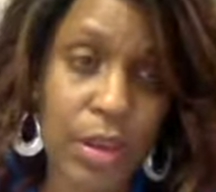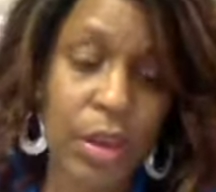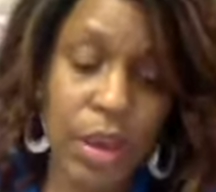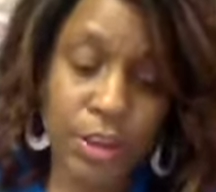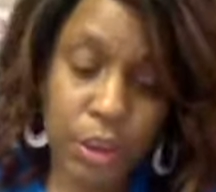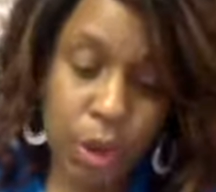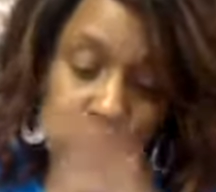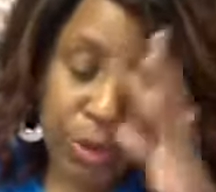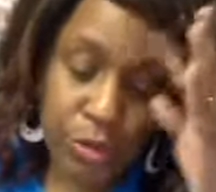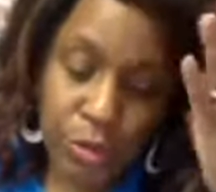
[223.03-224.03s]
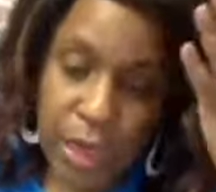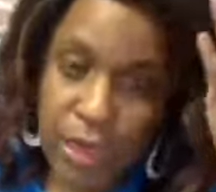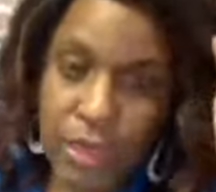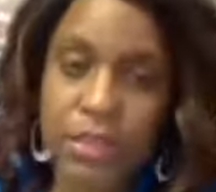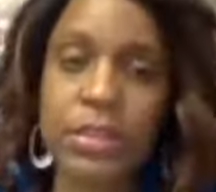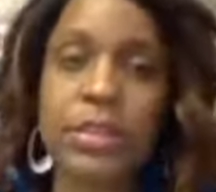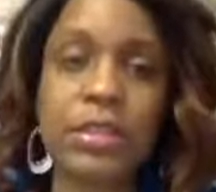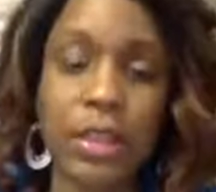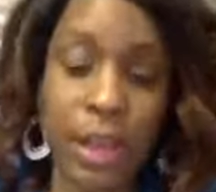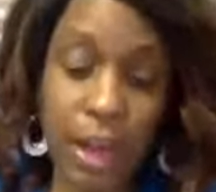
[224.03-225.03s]
And so I went through my list
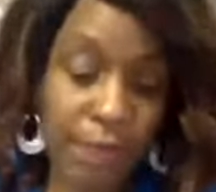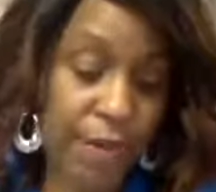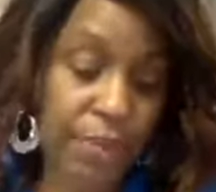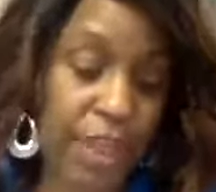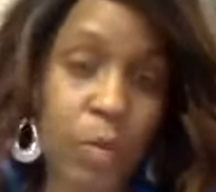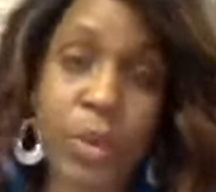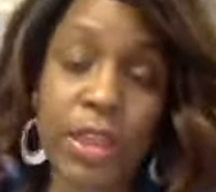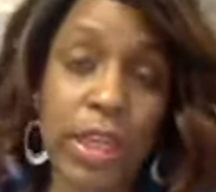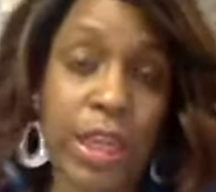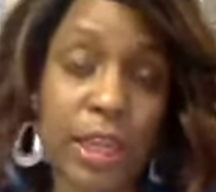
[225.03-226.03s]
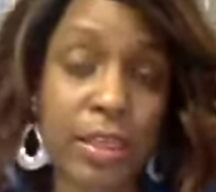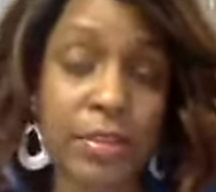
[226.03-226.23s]
and I found that one thing.